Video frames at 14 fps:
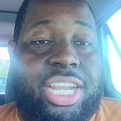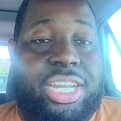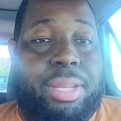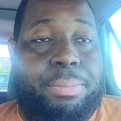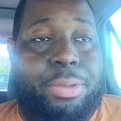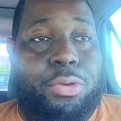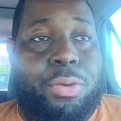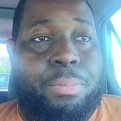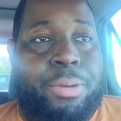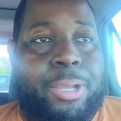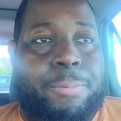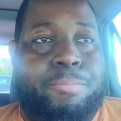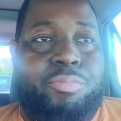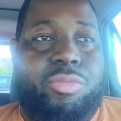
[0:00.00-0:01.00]
in the building.
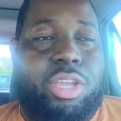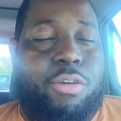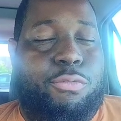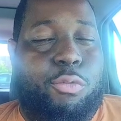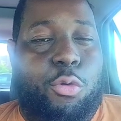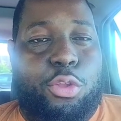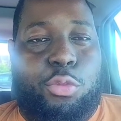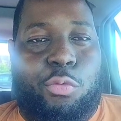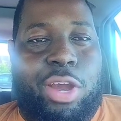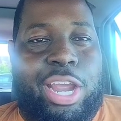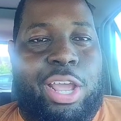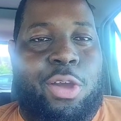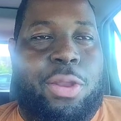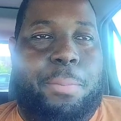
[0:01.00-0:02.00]
But a fourth
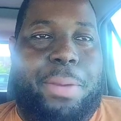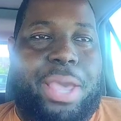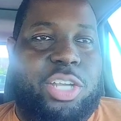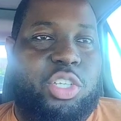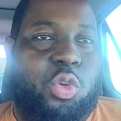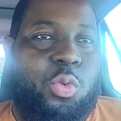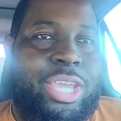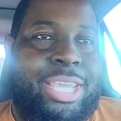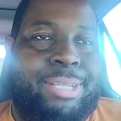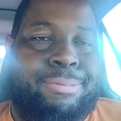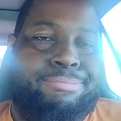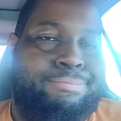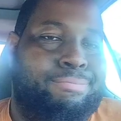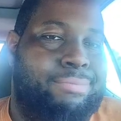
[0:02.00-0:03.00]
round and Patrick
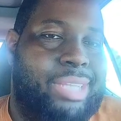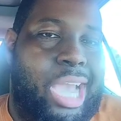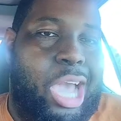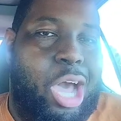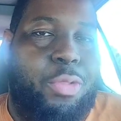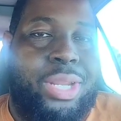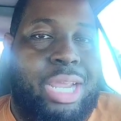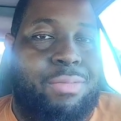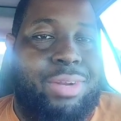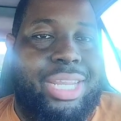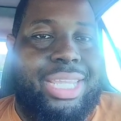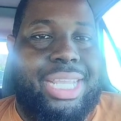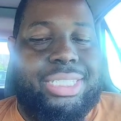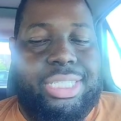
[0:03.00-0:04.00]
Queen, I don't think that
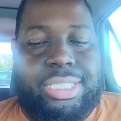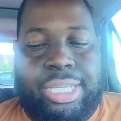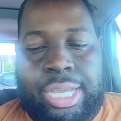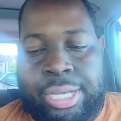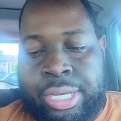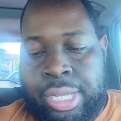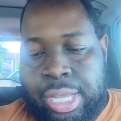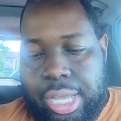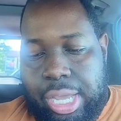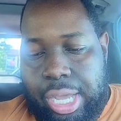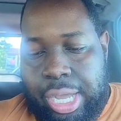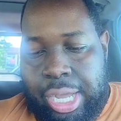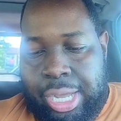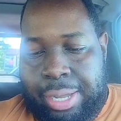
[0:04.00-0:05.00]
really gets it done.
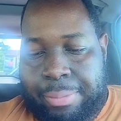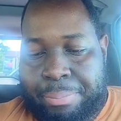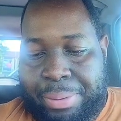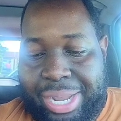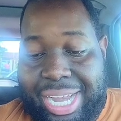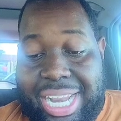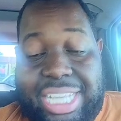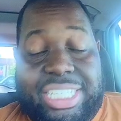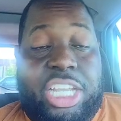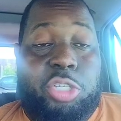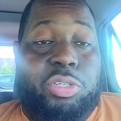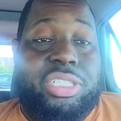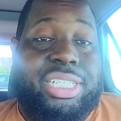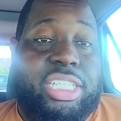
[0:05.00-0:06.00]
But it is
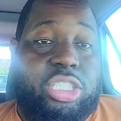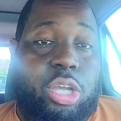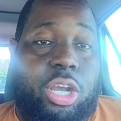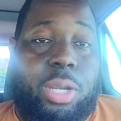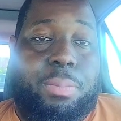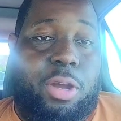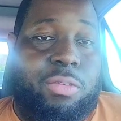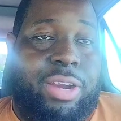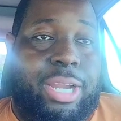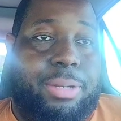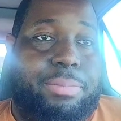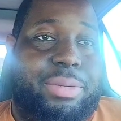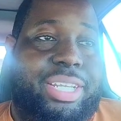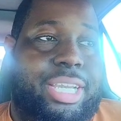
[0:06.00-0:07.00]
interesting to talk about,
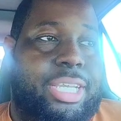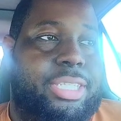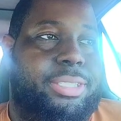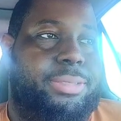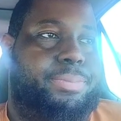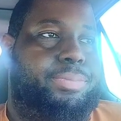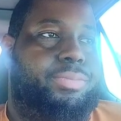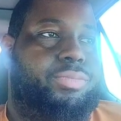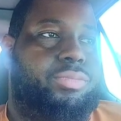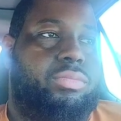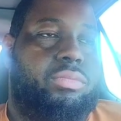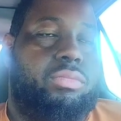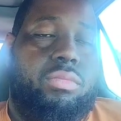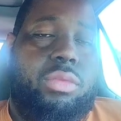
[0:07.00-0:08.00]
right? Because
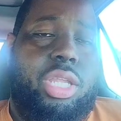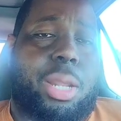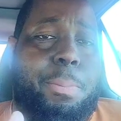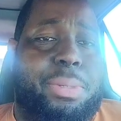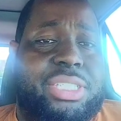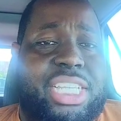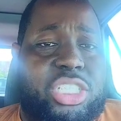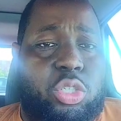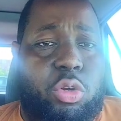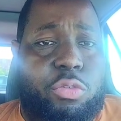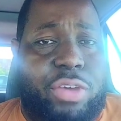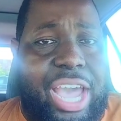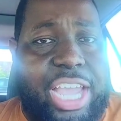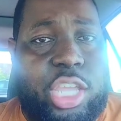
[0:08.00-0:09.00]
positional
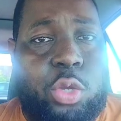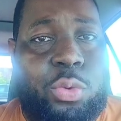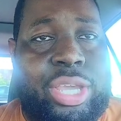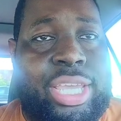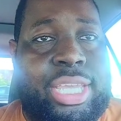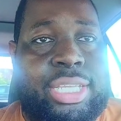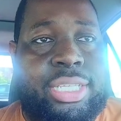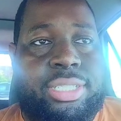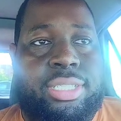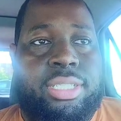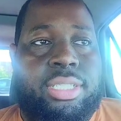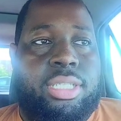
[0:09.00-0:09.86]
value is